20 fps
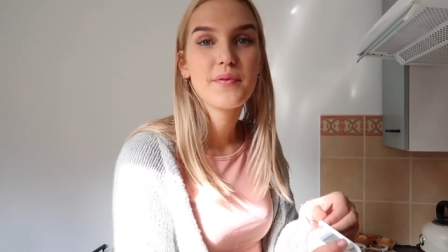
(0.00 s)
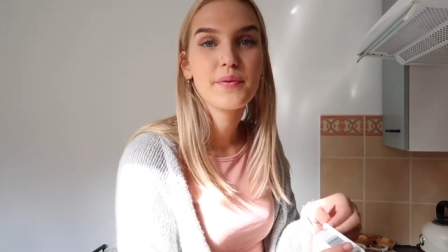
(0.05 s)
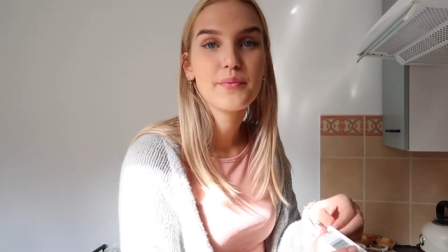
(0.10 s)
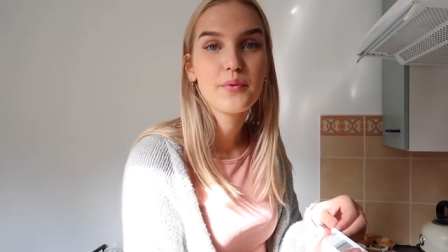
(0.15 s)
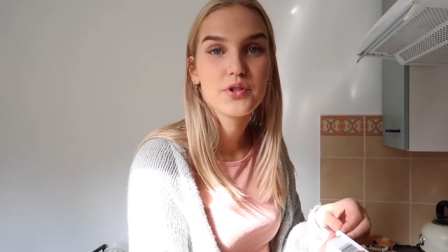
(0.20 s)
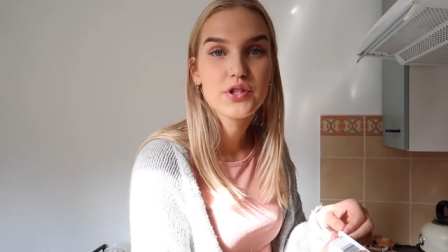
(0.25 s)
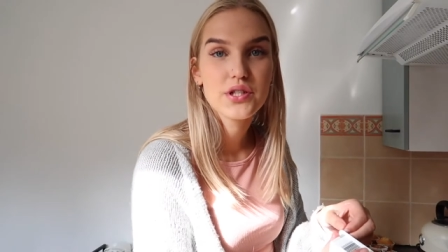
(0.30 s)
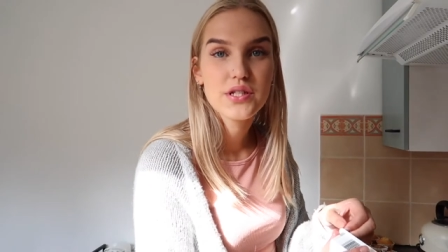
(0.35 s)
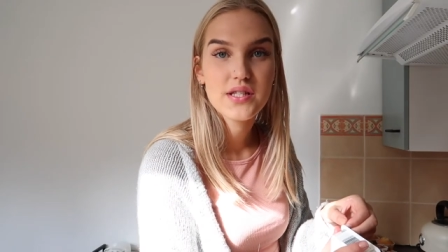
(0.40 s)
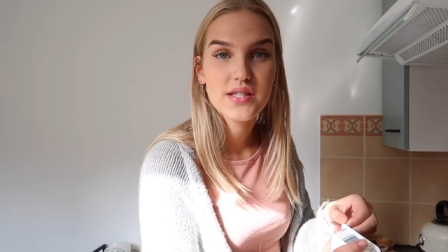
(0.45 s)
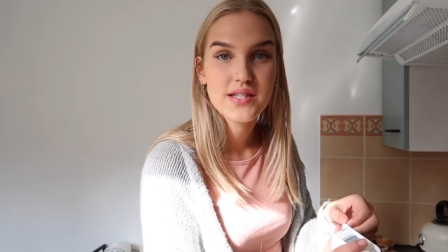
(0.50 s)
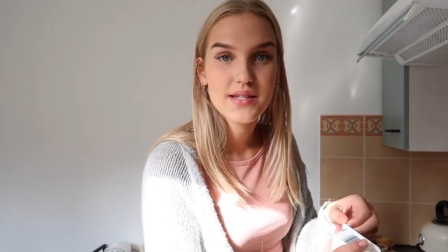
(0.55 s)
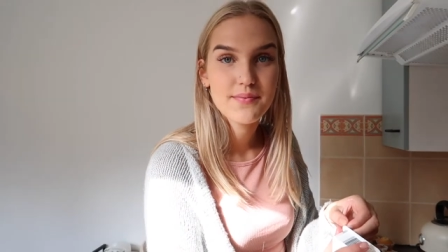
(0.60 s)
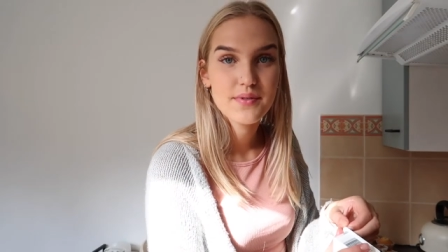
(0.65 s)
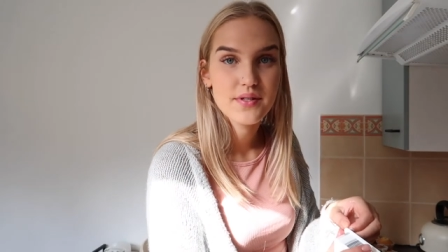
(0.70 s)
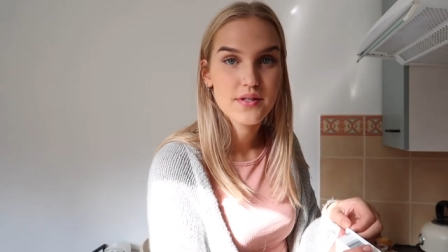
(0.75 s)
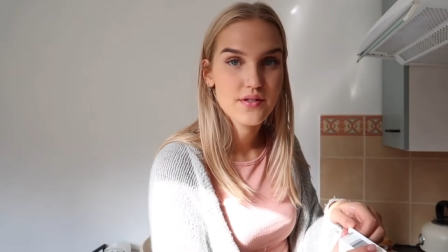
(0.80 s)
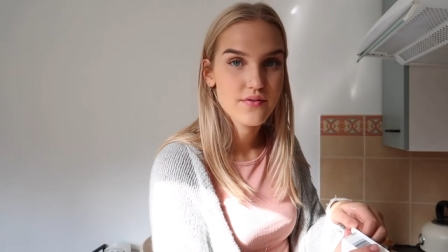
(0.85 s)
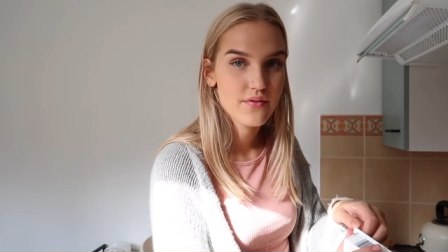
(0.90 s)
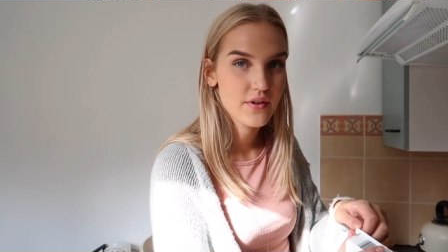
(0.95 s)
been watching
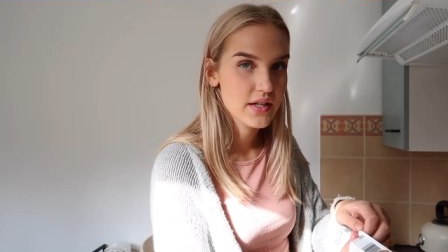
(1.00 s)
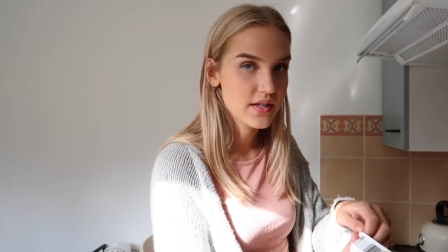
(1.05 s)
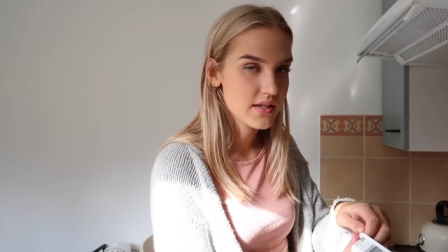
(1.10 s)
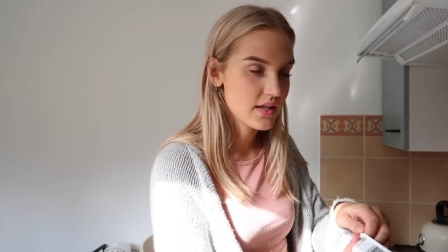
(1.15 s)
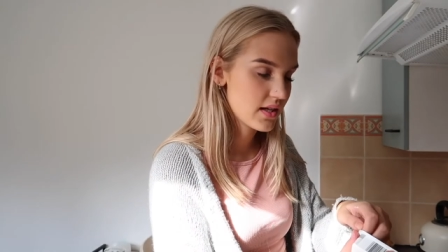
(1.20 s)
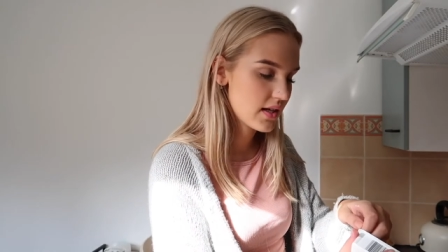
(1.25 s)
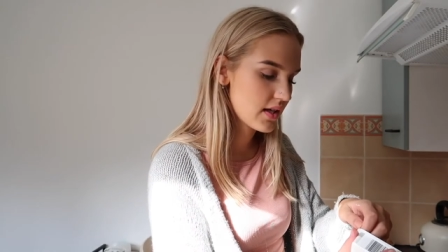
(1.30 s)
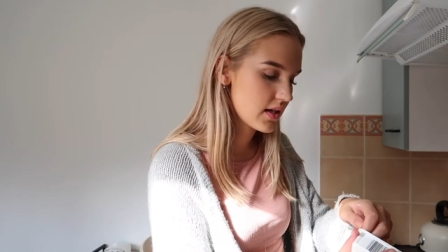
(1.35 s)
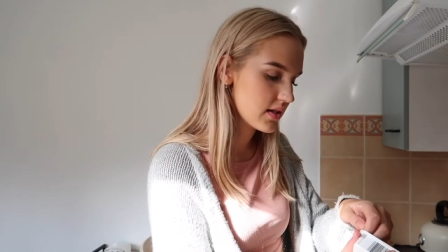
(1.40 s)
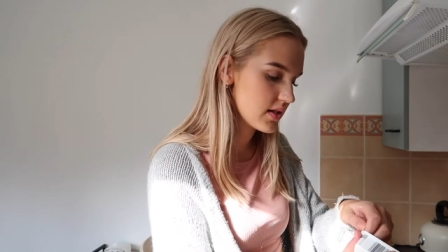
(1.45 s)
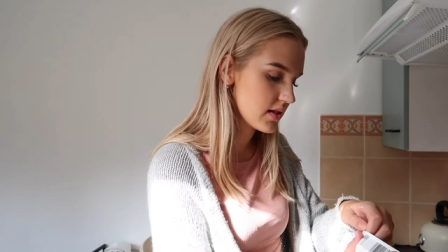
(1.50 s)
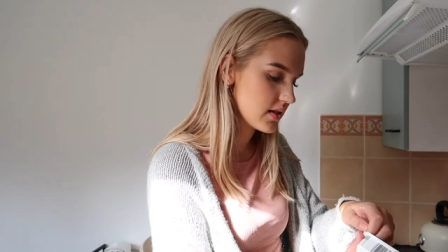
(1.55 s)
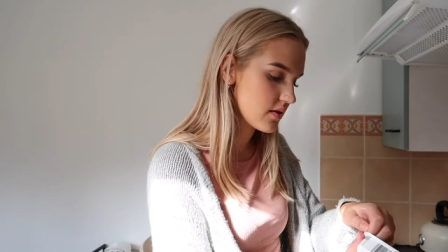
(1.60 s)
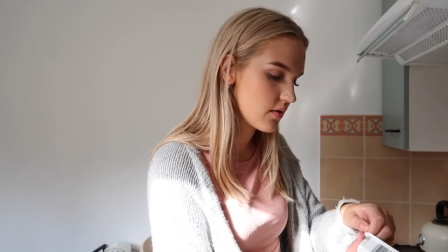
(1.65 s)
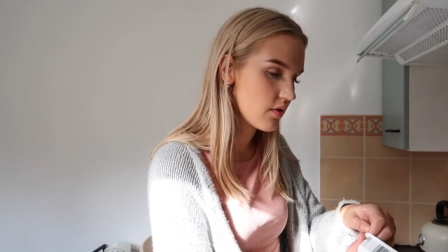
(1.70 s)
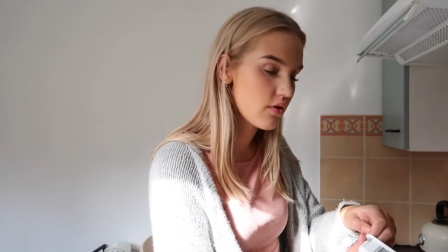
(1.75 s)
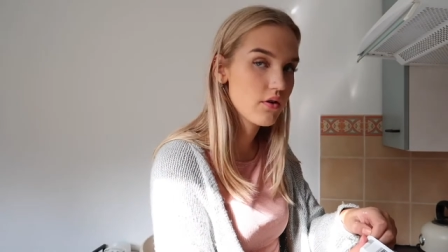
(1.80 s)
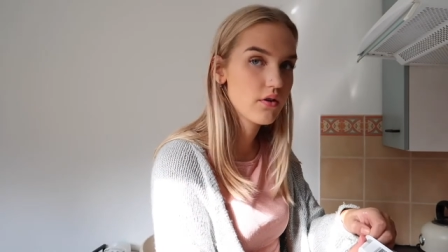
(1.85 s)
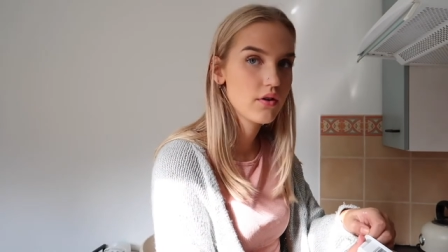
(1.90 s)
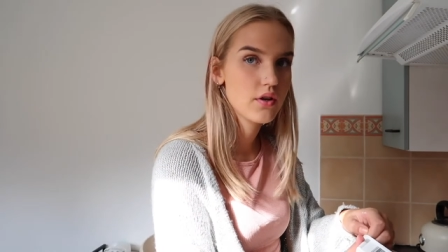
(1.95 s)
Simpsons recently because it's
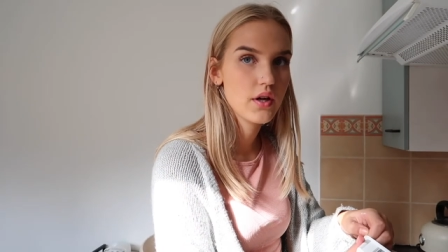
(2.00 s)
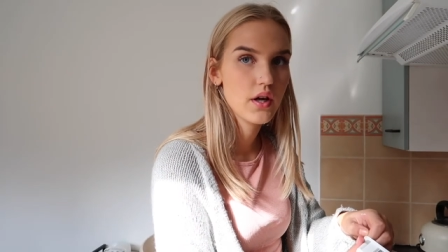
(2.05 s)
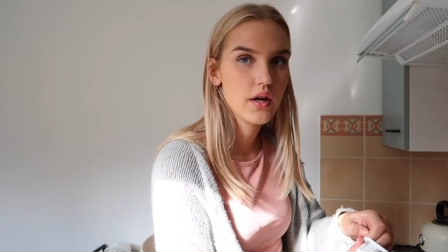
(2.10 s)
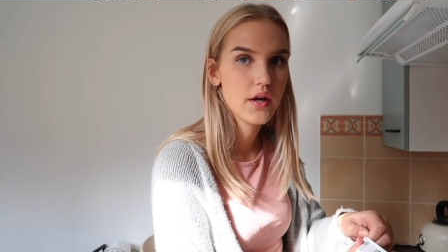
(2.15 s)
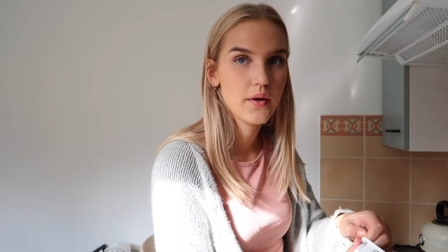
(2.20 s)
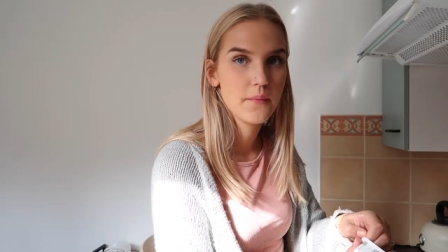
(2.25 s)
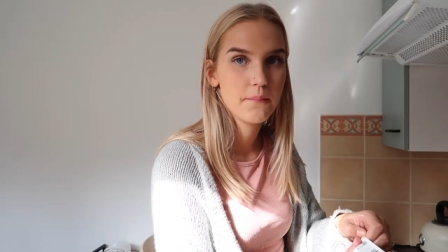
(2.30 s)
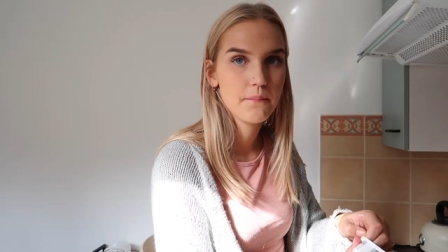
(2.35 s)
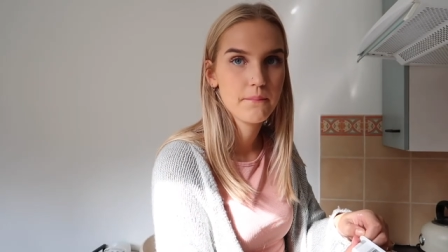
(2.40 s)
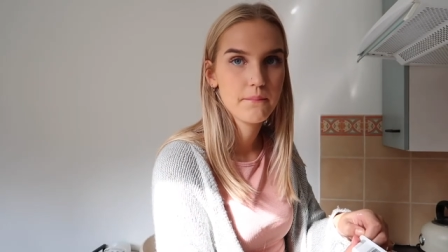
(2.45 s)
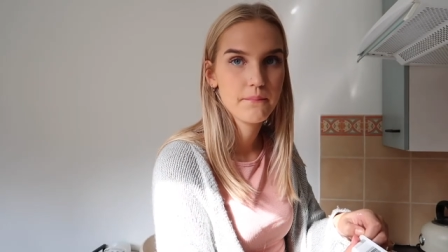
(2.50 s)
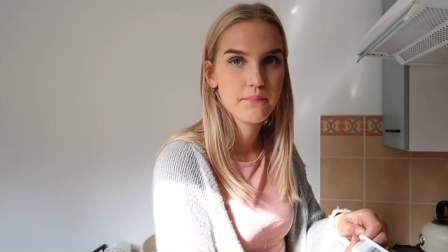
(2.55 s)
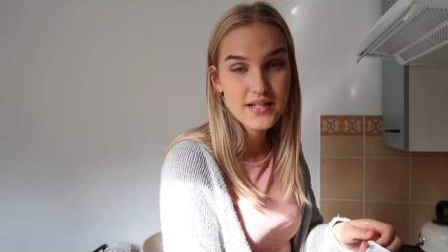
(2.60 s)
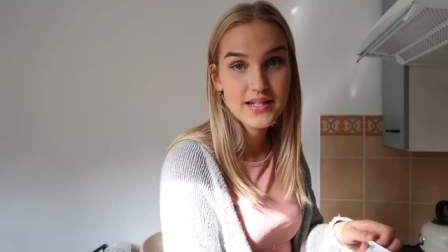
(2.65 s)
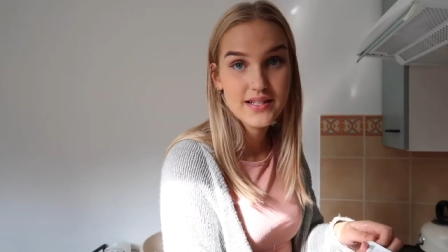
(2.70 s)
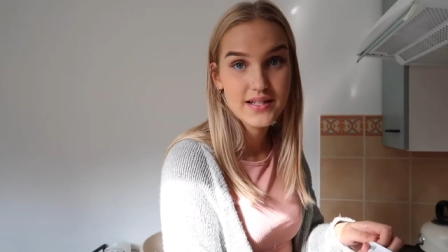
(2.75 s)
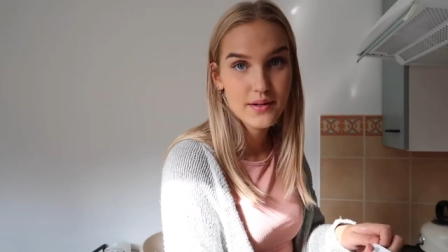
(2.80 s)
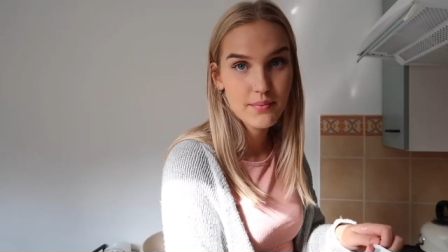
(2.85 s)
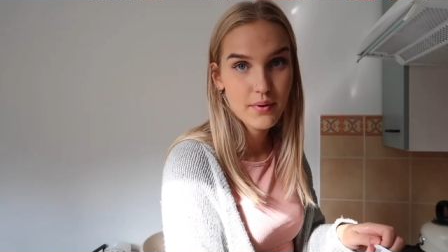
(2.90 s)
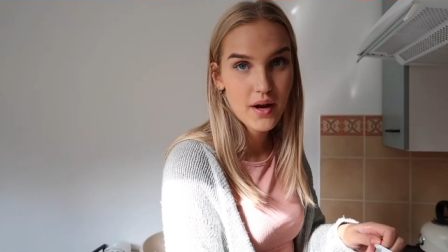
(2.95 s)
on
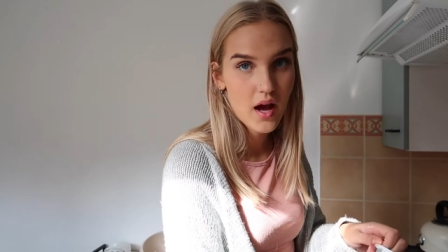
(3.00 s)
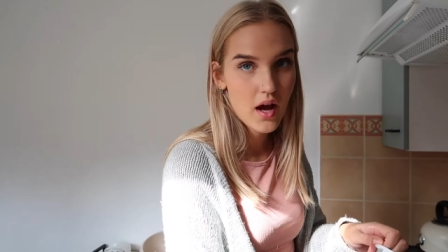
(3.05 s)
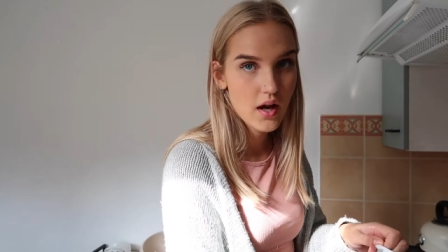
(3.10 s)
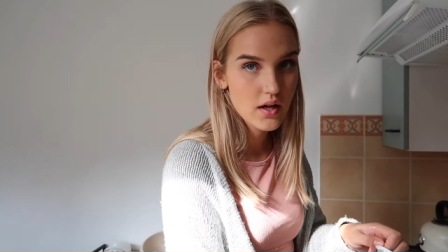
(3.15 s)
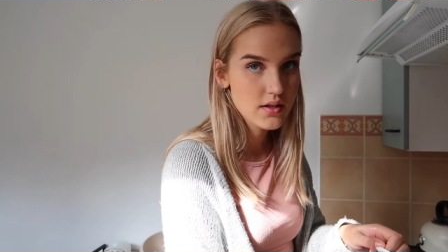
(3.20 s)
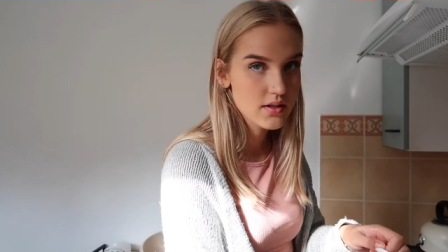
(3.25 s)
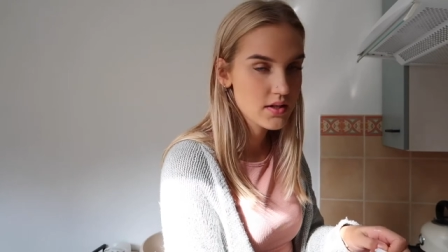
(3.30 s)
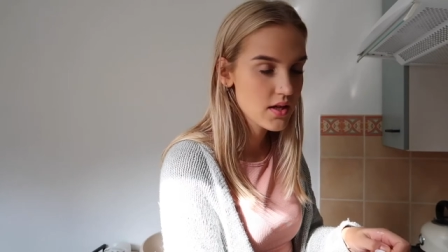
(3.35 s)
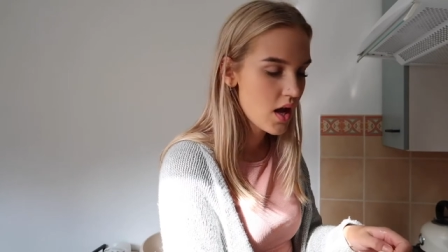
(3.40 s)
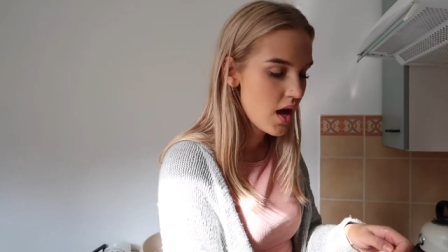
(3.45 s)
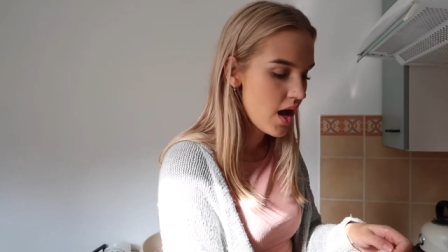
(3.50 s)
Disney Plus.